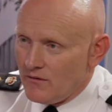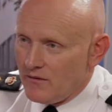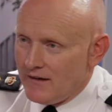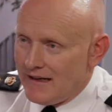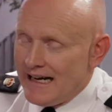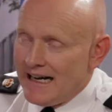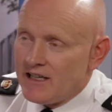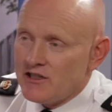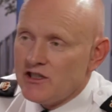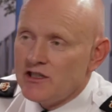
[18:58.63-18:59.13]

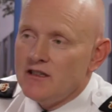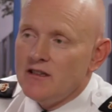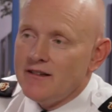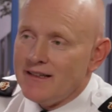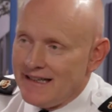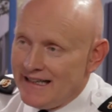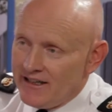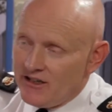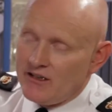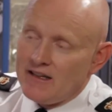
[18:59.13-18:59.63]
national
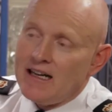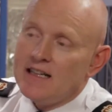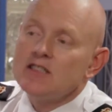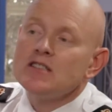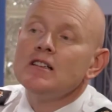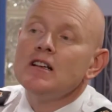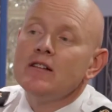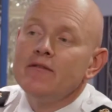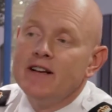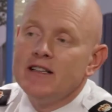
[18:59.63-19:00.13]
and
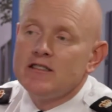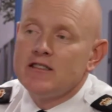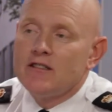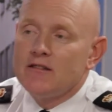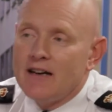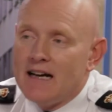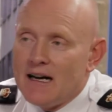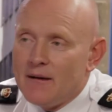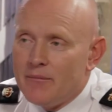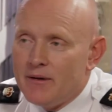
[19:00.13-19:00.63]
international events that
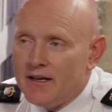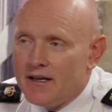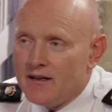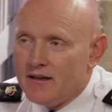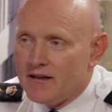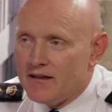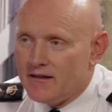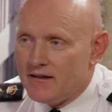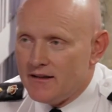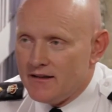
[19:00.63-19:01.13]
are
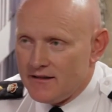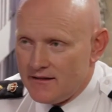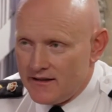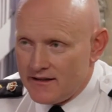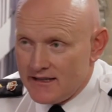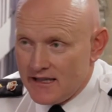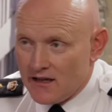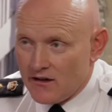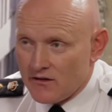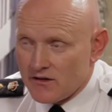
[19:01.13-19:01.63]
happening in
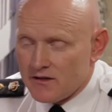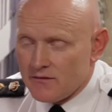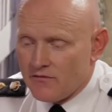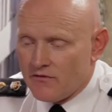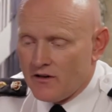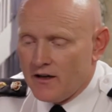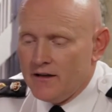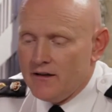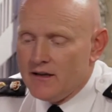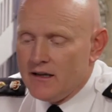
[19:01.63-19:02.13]
the terrorism
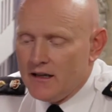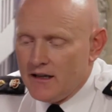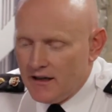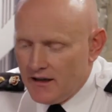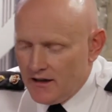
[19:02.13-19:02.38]
front.